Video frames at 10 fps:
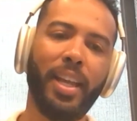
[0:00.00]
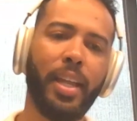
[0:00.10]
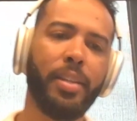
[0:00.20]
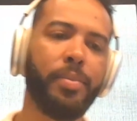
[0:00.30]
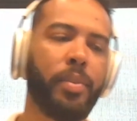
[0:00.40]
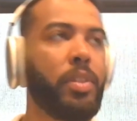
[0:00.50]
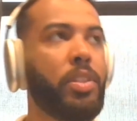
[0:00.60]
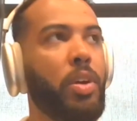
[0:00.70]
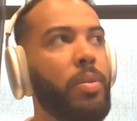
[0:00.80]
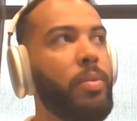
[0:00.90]
And
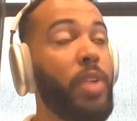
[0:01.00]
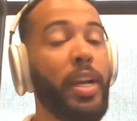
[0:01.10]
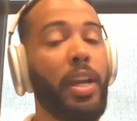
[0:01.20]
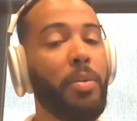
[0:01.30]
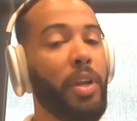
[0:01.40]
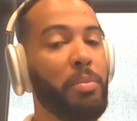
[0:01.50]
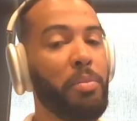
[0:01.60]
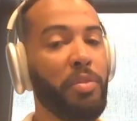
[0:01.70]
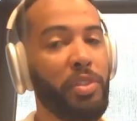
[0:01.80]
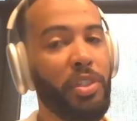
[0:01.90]
so right now we're going to
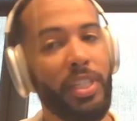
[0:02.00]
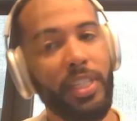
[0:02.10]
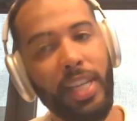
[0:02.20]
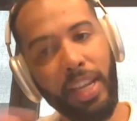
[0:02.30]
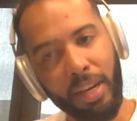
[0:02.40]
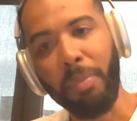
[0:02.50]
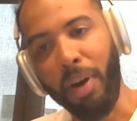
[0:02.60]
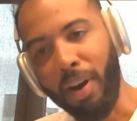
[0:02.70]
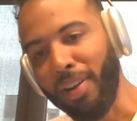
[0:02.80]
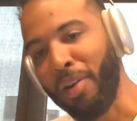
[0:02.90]
move to the second
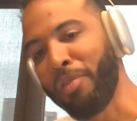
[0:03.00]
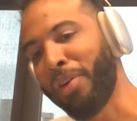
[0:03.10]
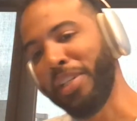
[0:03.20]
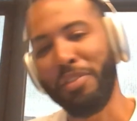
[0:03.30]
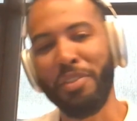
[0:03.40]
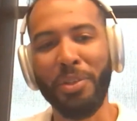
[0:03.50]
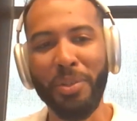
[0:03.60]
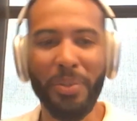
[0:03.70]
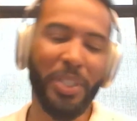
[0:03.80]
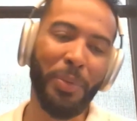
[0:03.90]
part of our
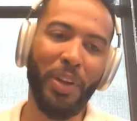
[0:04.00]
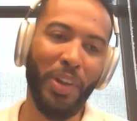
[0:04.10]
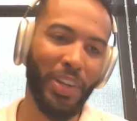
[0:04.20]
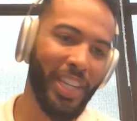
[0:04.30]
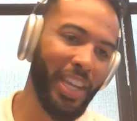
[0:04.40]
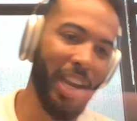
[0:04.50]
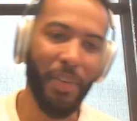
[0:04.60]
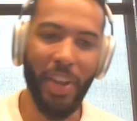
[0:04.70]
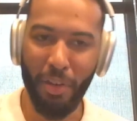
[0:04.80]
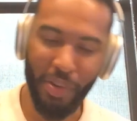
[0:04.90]
interview, which we call the
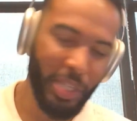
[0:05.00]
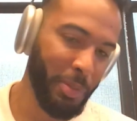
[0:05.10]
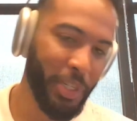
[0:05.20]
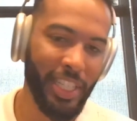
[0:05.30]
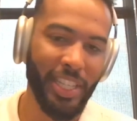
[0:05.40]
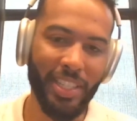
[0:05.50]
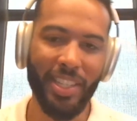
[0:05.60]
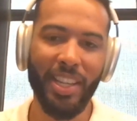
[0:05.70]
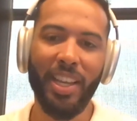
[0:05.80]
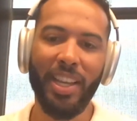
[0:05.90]
area of
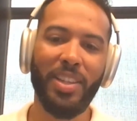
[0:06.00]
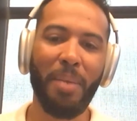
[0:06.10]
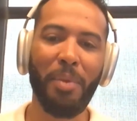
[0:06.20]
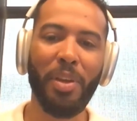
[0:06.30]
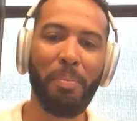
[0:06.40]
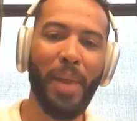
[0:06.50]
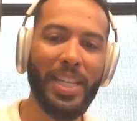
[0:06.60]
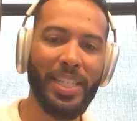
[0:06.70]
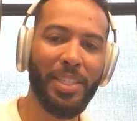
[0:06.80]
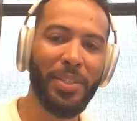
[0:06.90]
expertise. So I'm going to
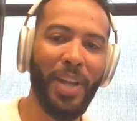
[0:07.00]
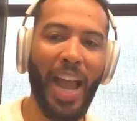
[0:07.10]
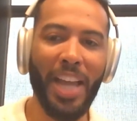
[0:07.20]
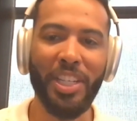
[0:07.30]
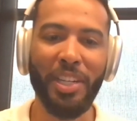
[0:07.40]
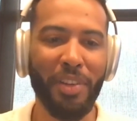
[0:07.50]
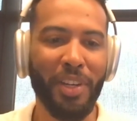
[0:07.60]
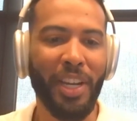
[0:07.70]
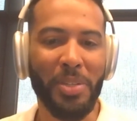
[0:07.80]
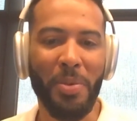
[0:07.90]
pass it to Ashley
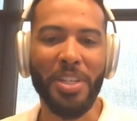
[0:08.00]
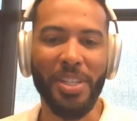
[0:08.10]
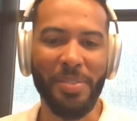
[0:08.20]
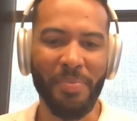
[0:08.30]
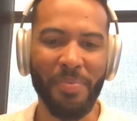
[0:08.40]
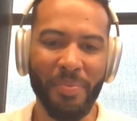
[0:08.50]
for the next question.